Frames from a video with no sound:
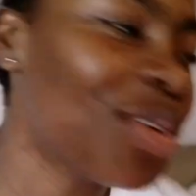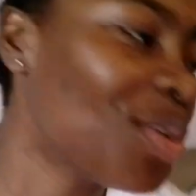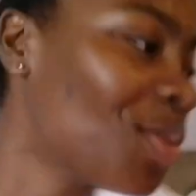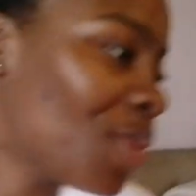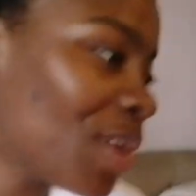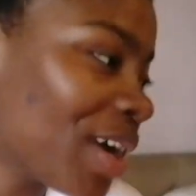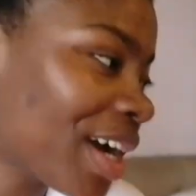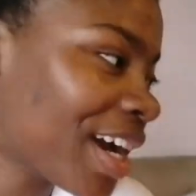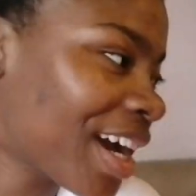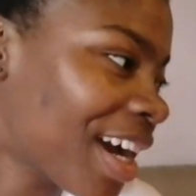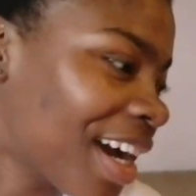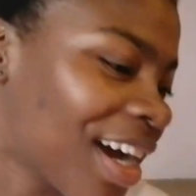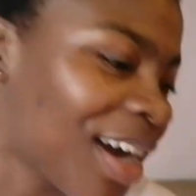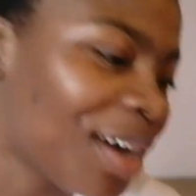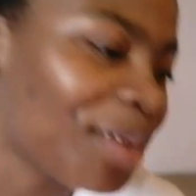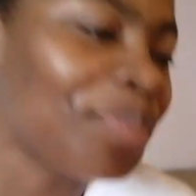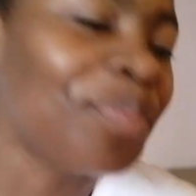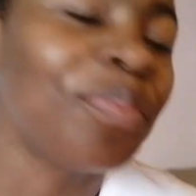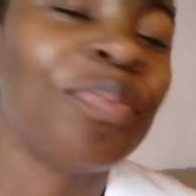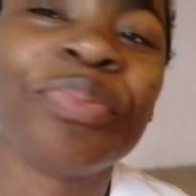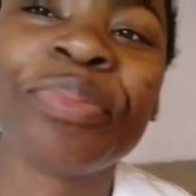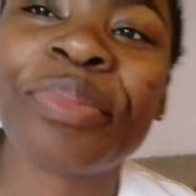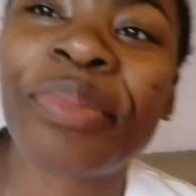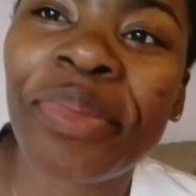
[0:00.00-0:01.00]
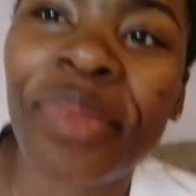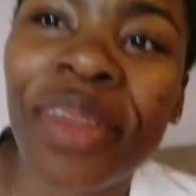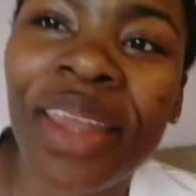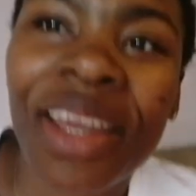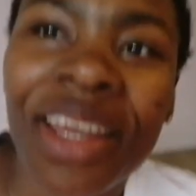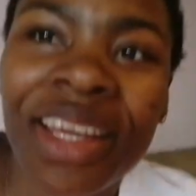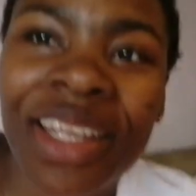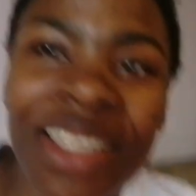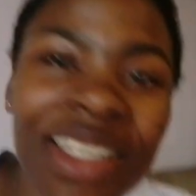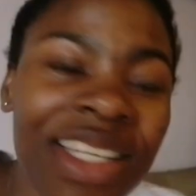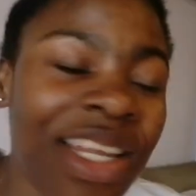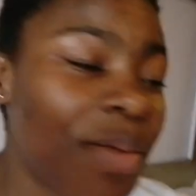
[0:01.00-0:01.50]
we woke up,
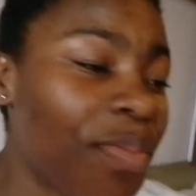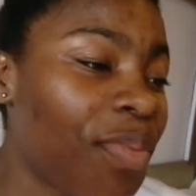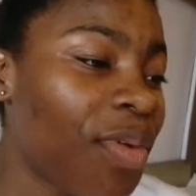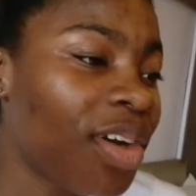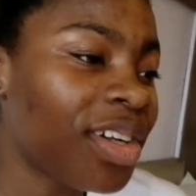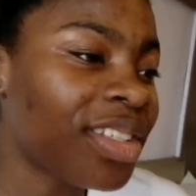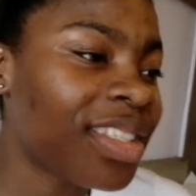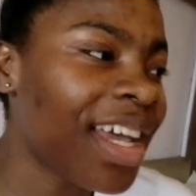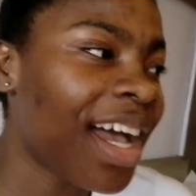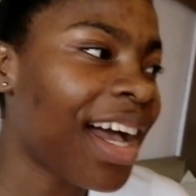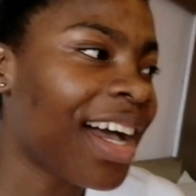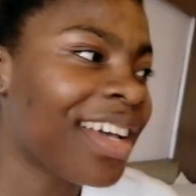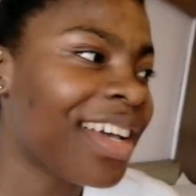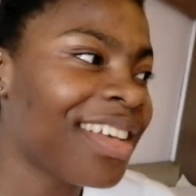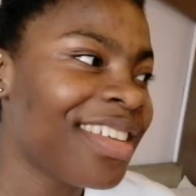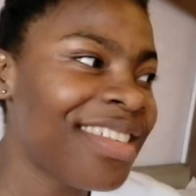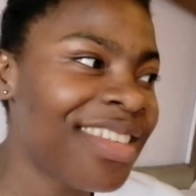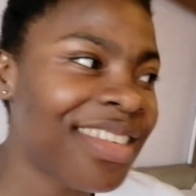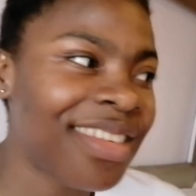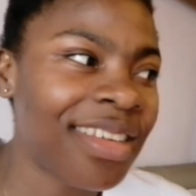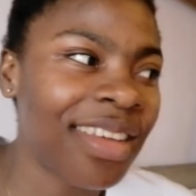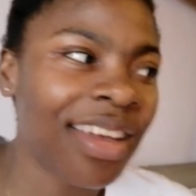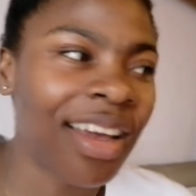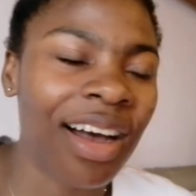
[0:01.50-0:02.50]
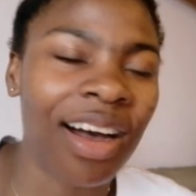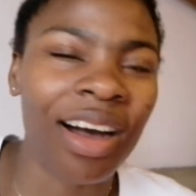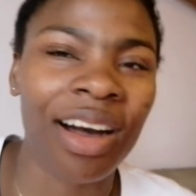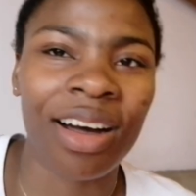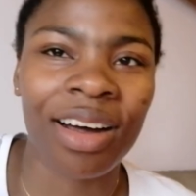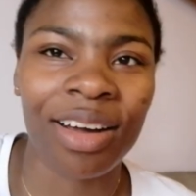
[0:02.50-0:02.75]
they brought us